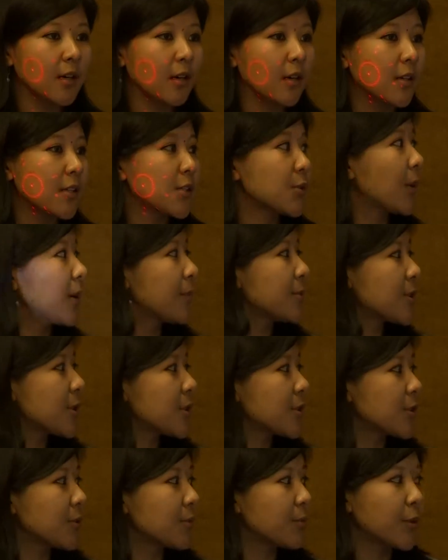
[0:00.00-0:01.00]
Swayam
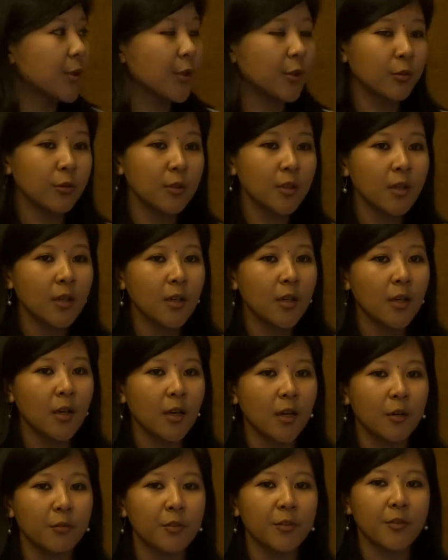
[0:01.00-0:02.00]
Shikshan Prayog.
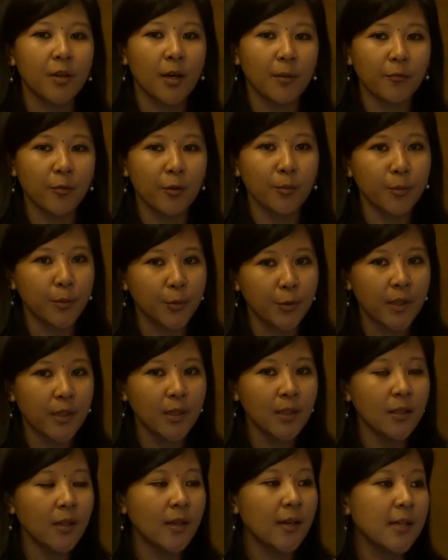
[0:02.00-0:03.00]
We've come from
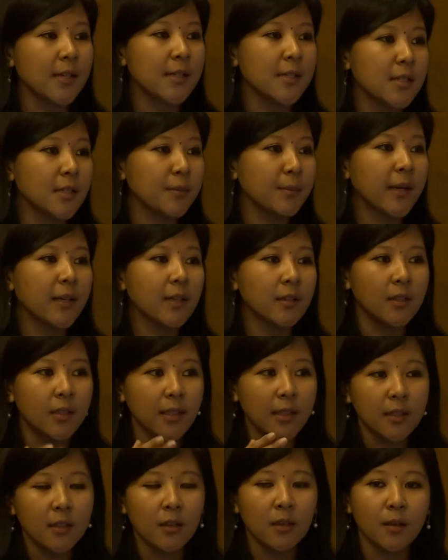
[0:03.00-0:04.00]
Pune, and my
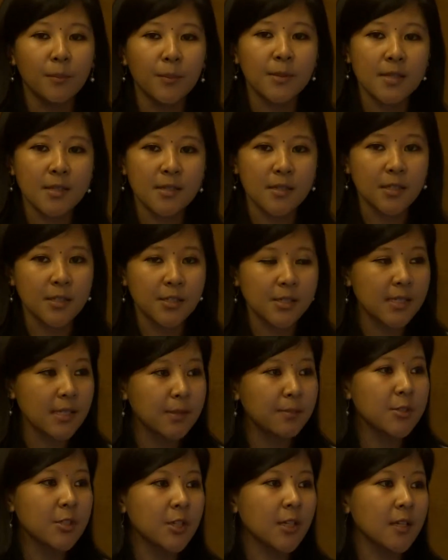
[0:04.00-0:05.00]
colleague Mrs.
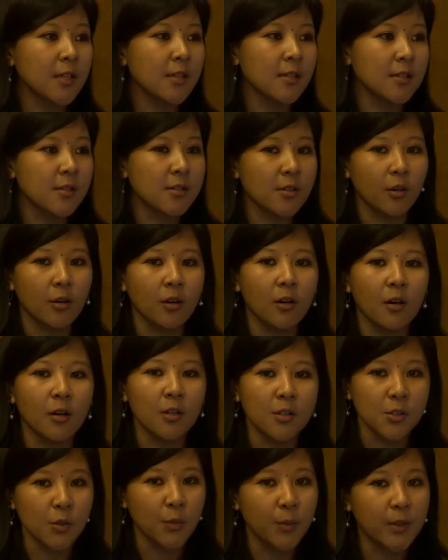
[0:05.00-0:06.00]
Naseem Sheikh is
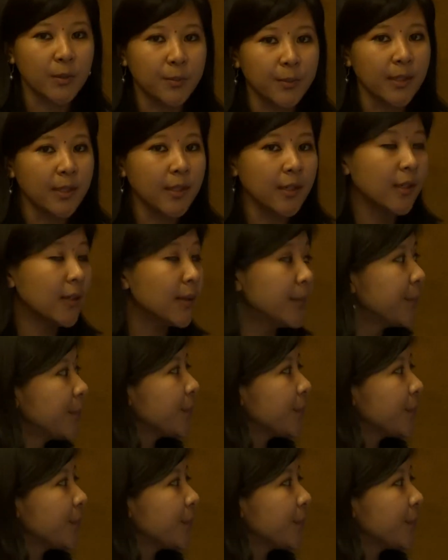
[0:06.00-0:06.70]
also with me here.